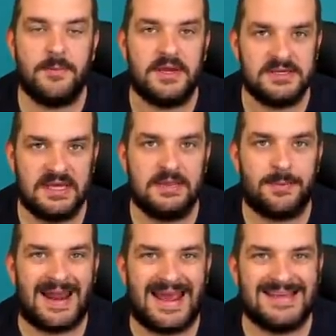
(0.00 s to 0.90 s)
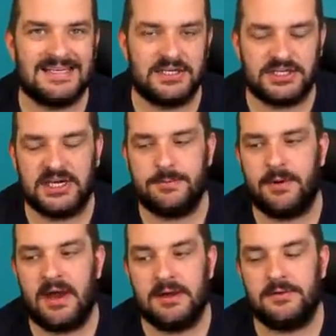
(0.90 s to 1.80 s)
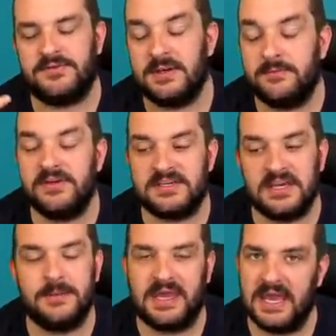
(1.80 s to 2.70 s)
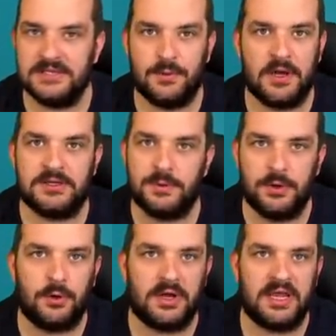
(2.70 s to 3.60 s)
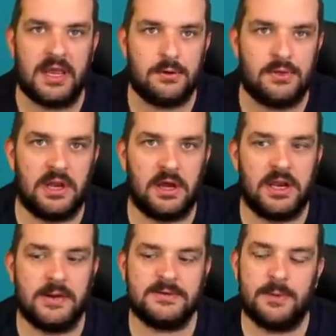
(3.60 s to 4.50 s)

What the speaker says: Because then the players are cheaper. And some of it's going to be guesswork, so we're not going to get all the lineups,